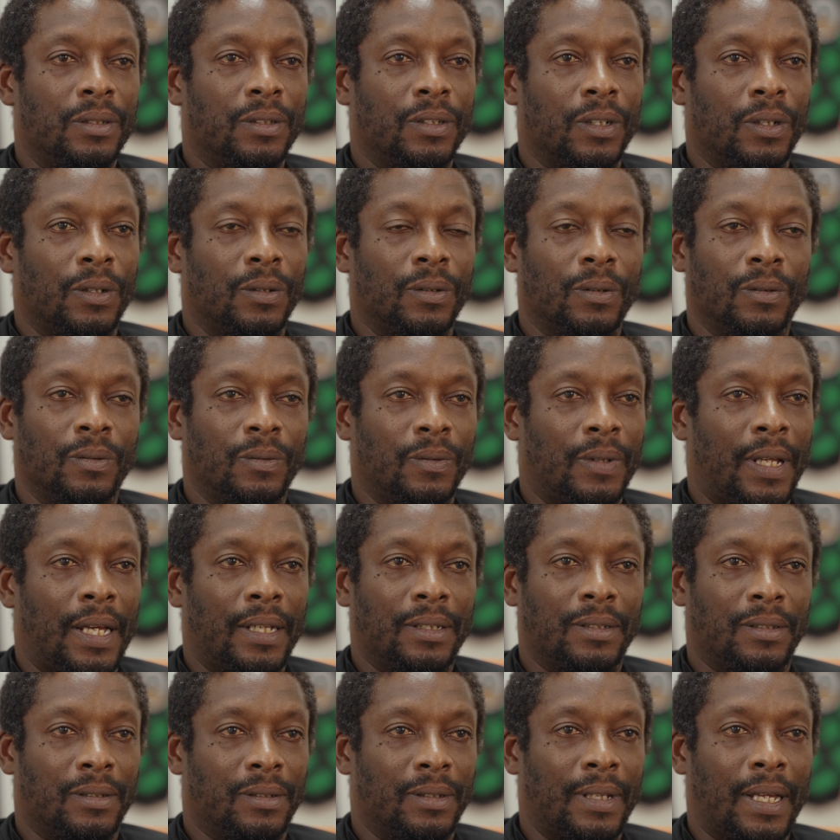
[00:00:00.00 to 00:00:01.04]
So
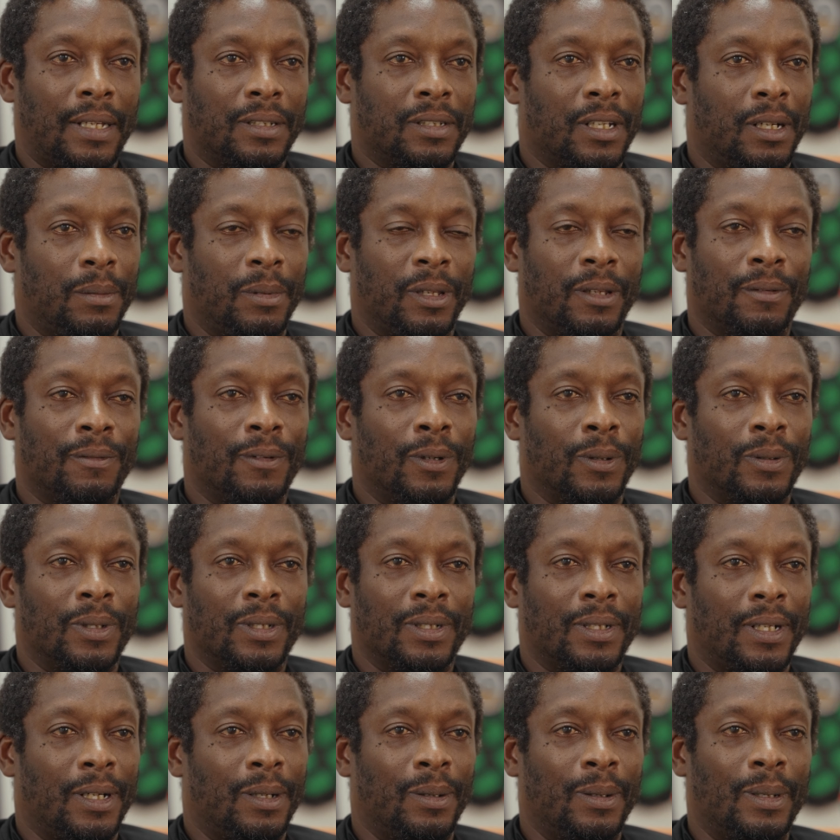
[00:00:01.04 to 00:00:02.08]
that's going to be the
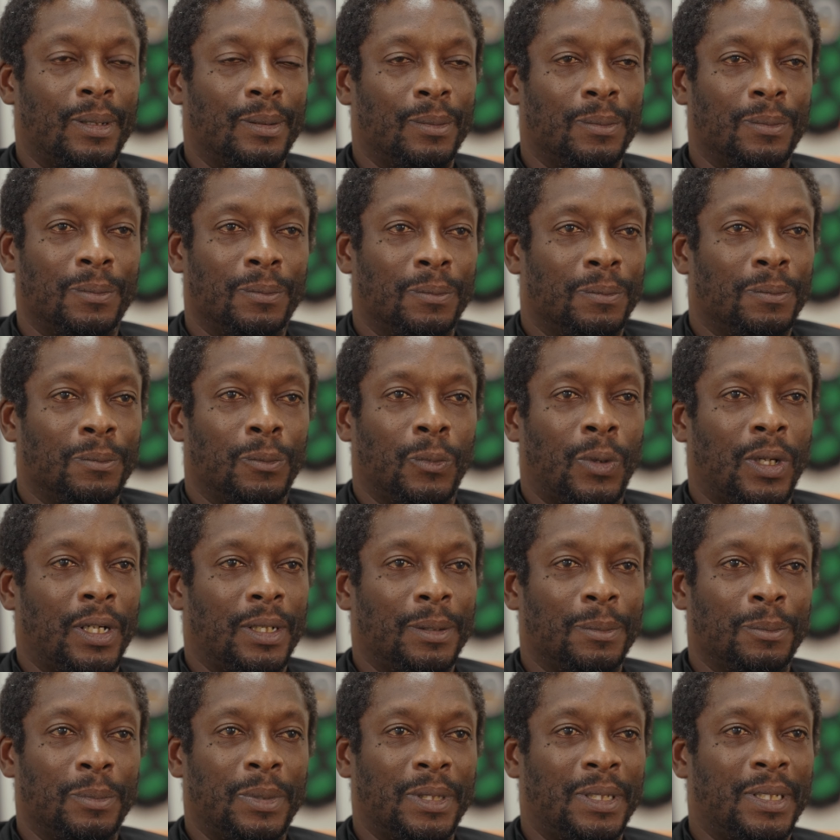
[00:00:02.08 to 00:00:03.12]
focus. I don't
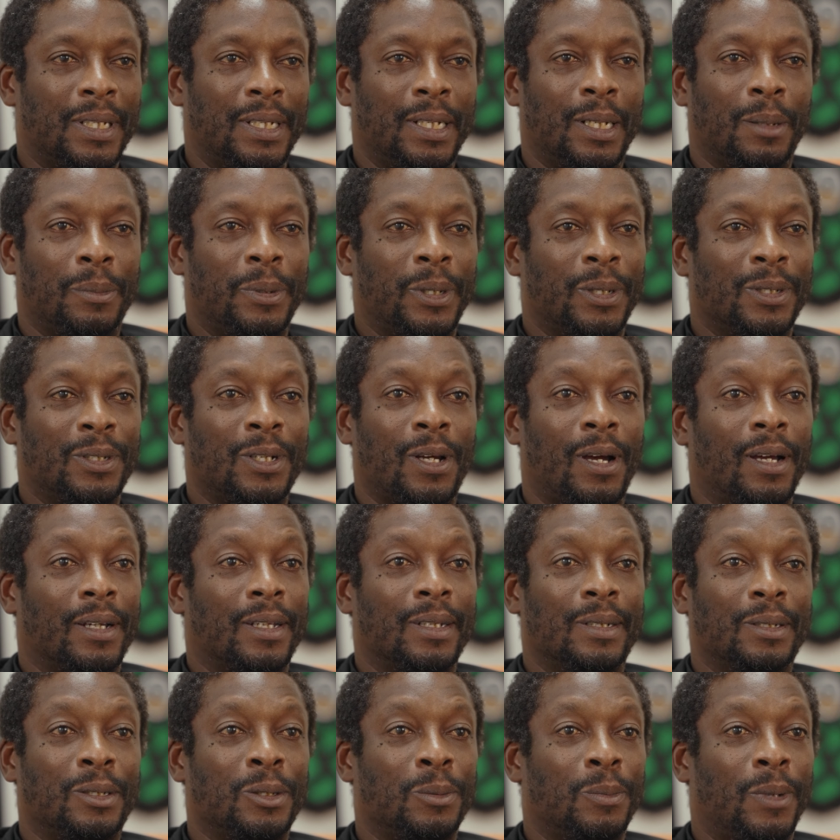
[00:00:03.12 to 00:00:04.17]
want to be sitting up here
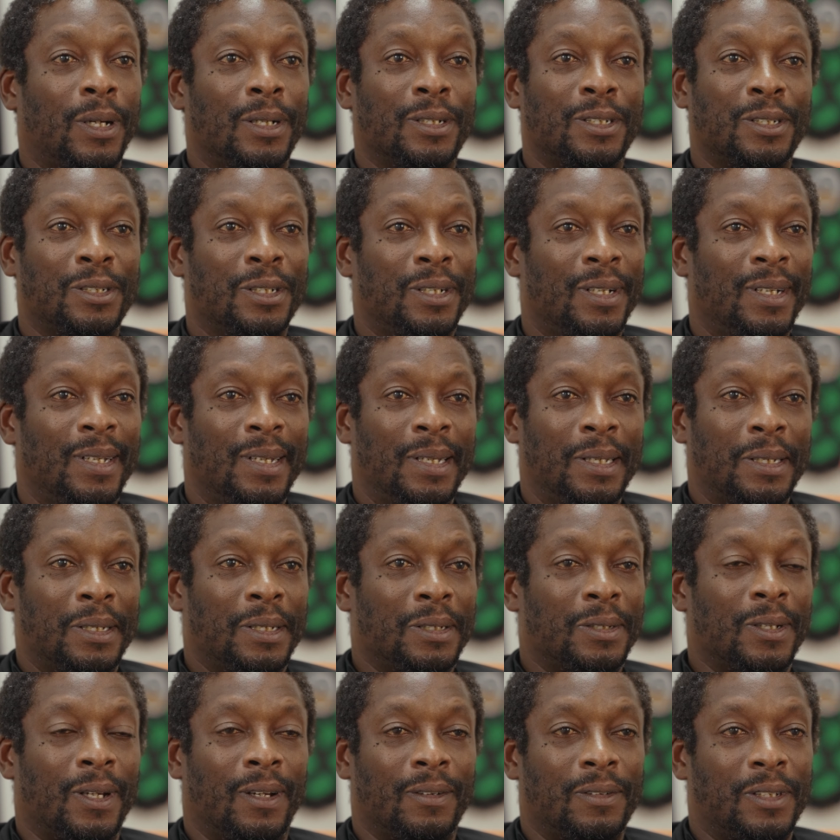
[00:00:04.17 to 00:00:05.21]
talking too much
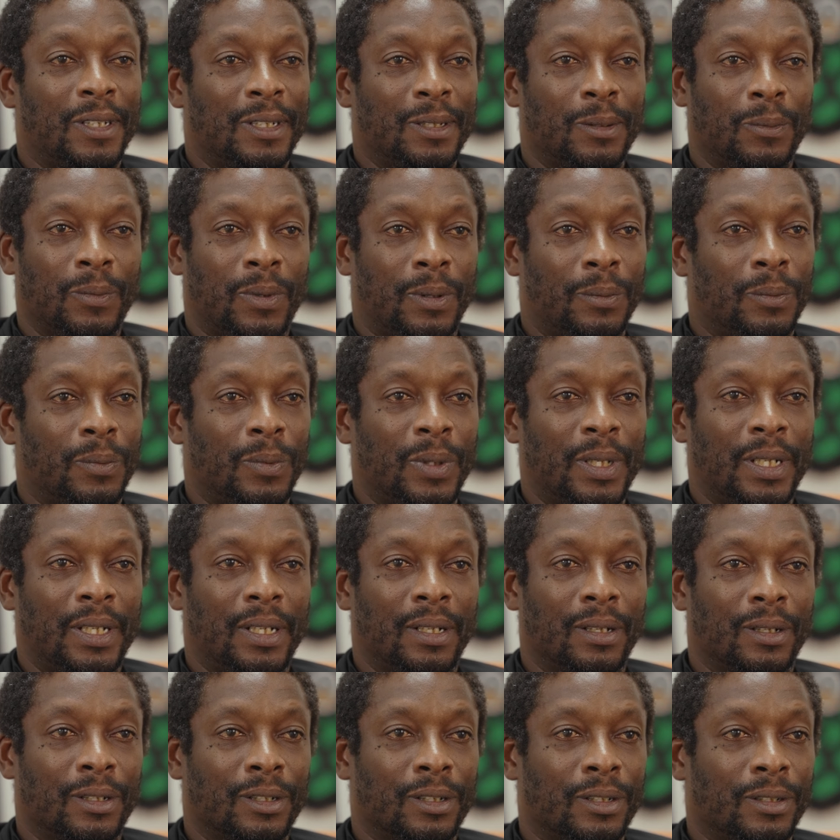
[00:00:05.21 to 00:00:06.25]
this offseason. What
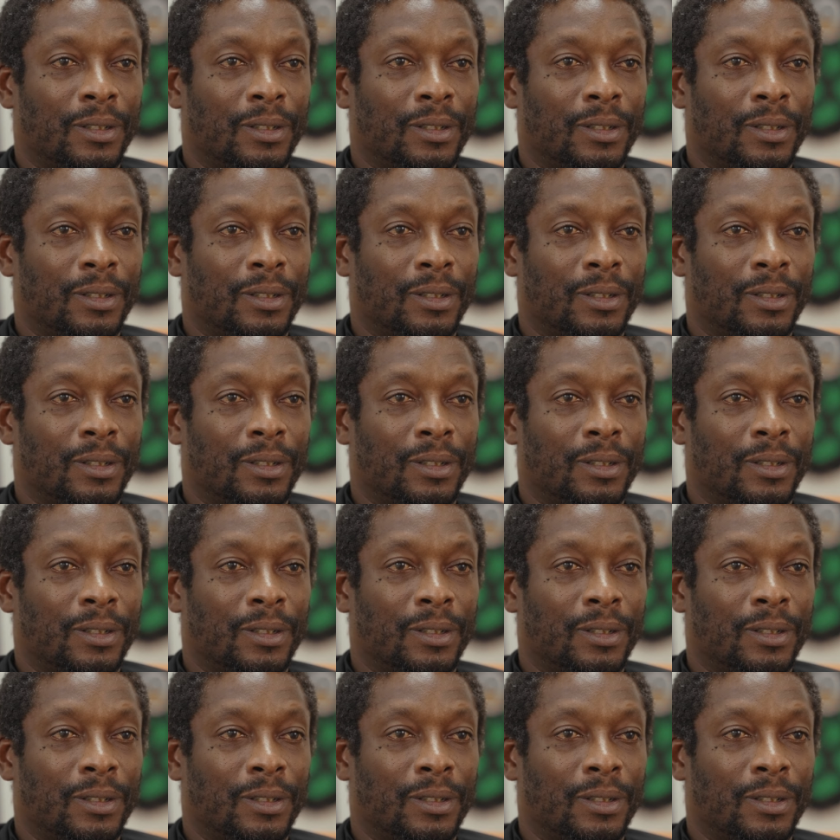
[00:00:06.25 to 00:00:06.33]
we are